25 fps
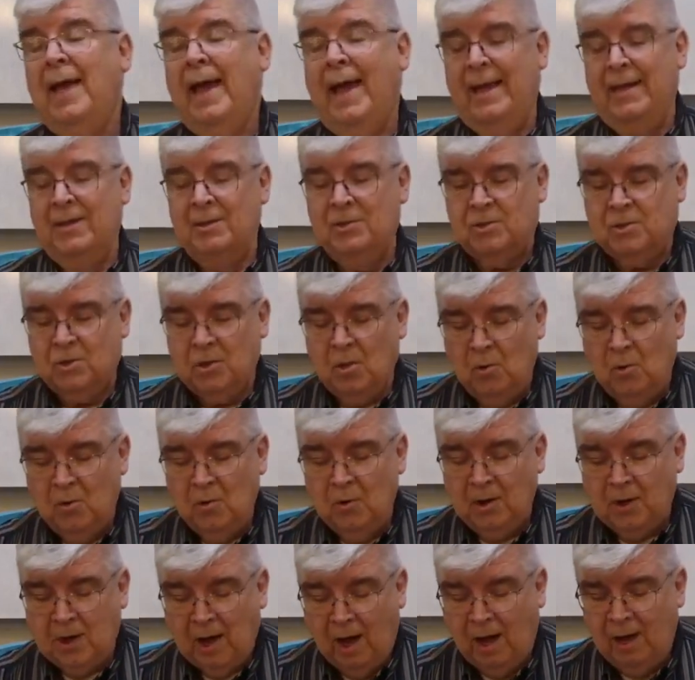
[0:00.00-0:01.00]
And
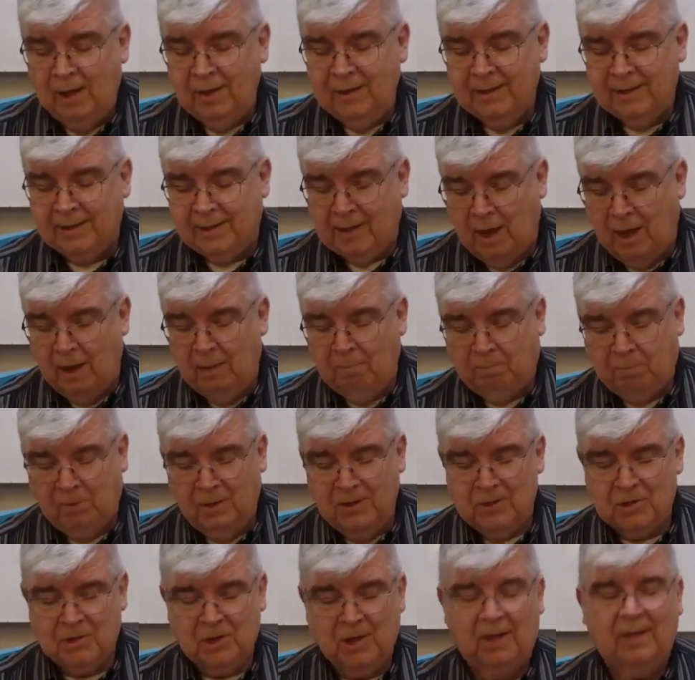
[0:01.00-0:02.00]
so God
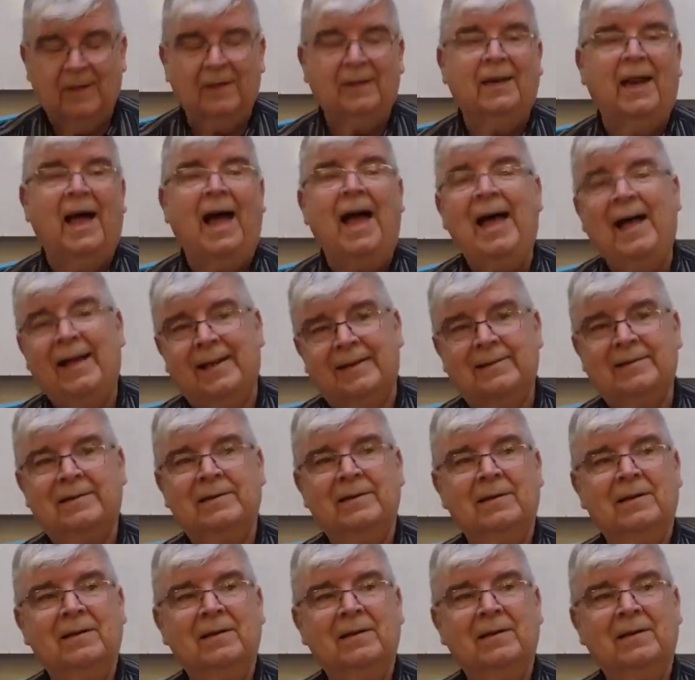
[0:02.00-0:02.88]
accomplished a lot